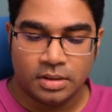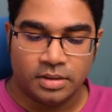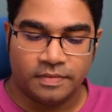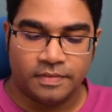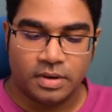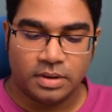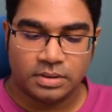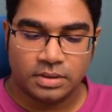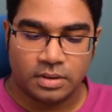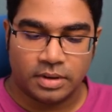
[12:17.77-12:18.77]
the
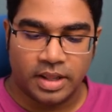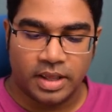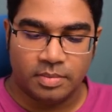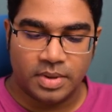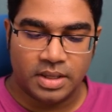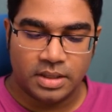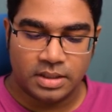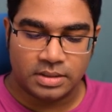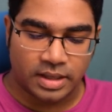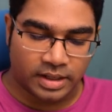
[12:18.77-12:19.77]
force on AB
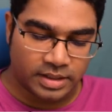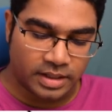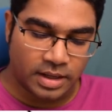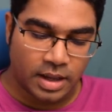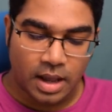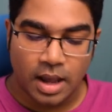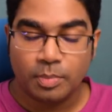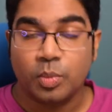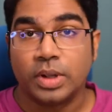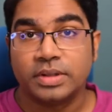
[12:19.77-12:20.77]
is acting
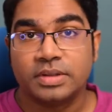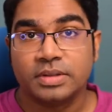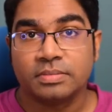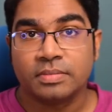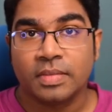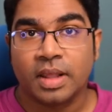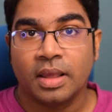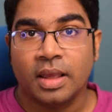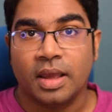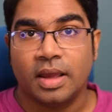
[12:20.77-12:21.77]
upwards.
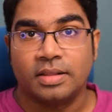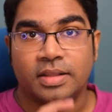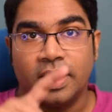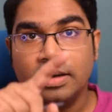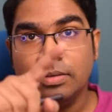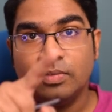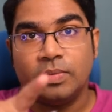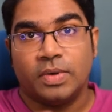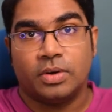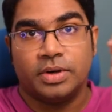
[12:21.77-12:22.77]
And then when
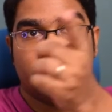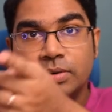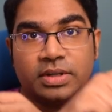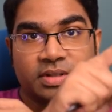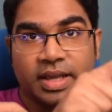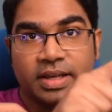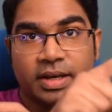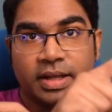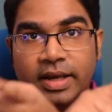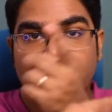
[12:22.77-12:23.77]
we continue the
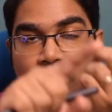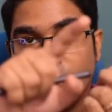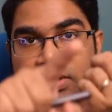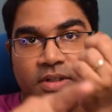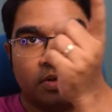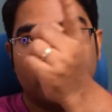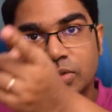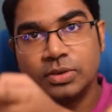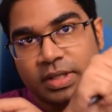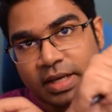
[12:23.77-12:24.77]
cycle again, once it goes
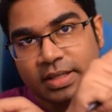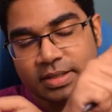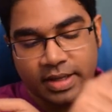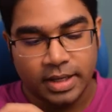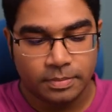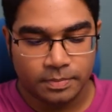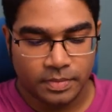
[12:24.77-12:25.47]
to the other side,